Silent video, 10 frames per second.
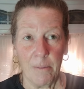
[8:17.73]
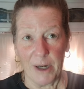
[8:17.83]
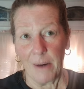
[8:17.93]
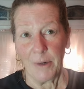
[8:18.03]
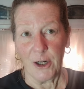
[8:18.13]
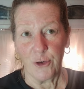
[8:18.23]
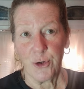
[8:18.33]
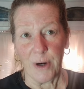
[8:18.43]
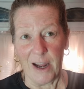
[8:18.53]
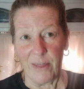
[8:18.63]
But I'm going to
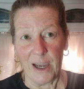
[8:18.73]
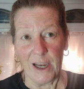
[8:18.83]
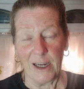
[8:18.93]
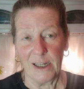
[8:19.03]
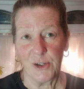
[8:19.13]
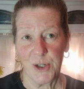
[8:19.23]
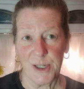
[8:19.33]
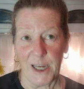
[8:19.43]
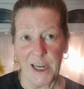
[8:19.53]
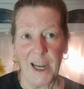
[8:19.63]
try that and
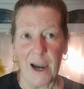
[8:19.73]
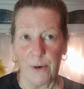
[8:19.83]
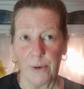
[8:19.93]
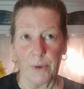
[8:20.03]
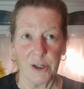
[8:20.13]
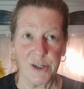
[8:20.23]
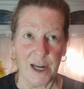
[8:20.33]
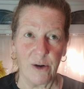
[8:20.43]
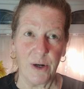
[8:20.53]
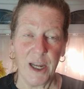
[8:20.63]
see how it works
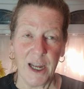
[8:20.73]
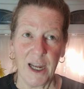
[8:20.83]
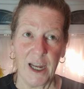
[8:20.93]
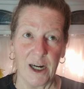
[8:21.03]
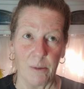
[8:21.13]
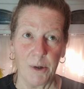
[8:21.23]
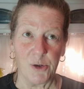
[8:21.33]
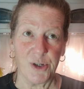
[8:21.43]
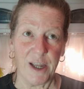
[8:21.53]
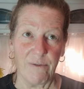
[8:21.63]
out, and I'll
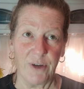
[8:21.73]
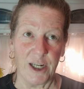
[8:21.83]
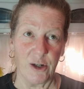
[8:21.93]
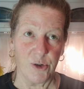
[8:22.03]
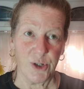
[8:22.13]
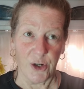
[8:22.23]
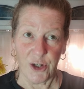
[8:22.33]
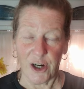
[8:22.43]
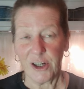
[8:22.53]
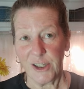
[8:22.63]
post that video so
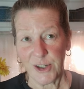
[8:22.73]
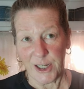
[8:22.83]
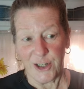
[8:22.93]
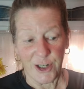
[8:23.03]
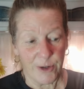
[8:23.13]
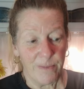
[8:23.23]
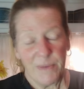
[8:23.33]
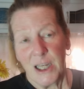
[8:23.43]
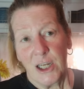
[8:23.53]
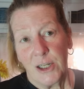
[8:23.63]
y'all can see too.
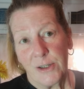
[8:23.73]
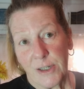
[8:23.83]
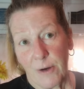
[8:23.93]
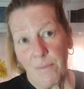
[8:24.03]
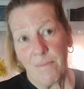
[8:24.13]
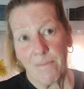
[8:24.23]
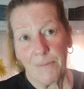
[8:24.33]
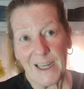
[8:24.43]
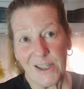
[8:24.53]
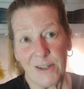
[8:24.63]
So
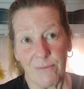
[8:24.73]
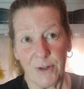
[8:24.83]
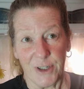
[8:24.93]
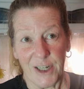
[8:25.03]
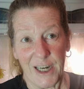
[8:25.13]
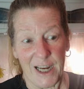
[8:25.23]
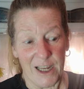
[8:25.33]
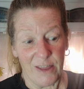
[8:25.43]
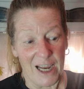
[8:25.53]
that's it for today.